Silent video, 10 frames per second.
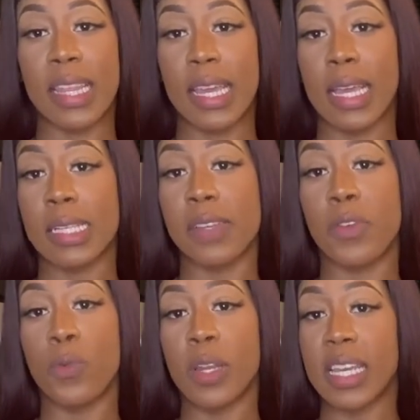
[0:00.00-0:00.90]
things
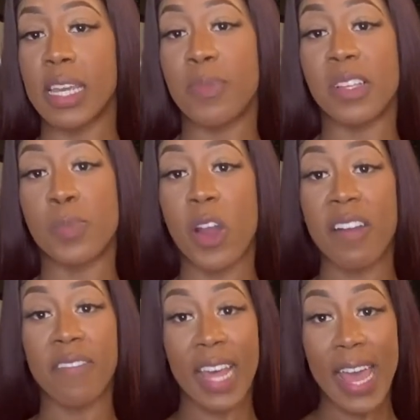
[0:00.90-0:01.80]
if you wanna keep this
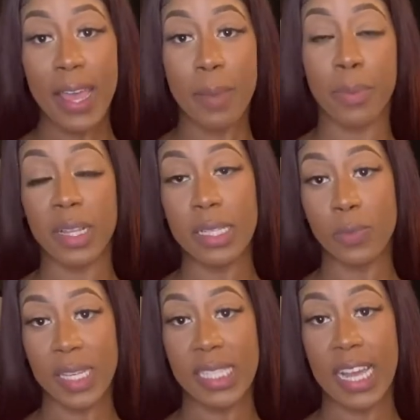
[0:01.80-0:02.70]
part flat and bring
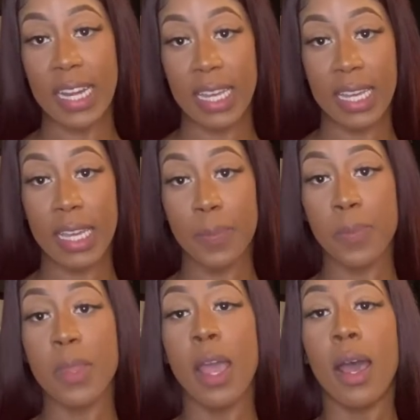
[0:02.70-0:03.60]
this waistline in.